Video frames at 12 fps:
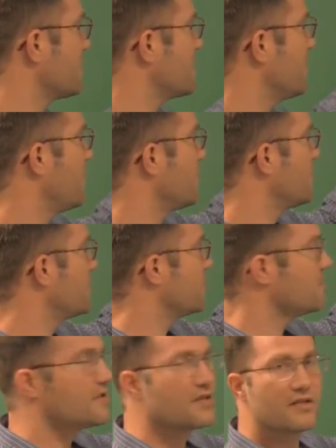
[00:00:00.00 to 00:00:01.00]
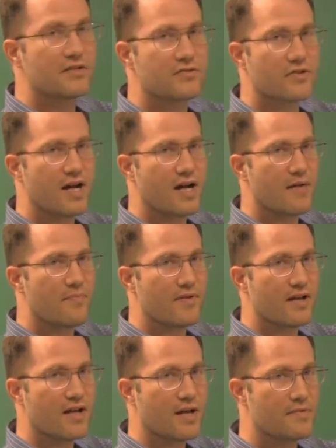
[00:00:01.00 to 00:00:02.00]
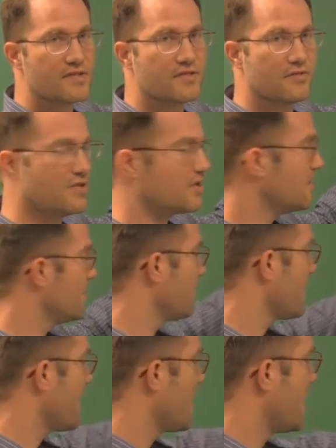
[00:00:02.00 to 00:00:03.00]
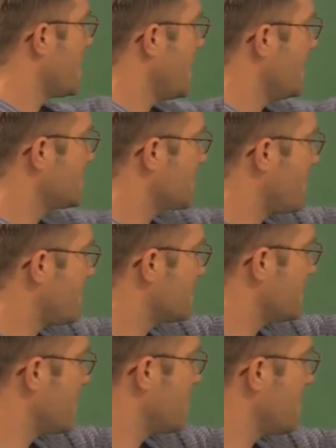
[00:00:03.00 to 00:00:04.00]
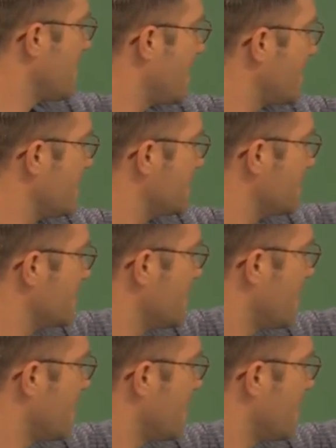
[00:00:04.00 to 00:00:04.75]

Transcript: it's a voltage drop, I'm assuming. And so I'll say minus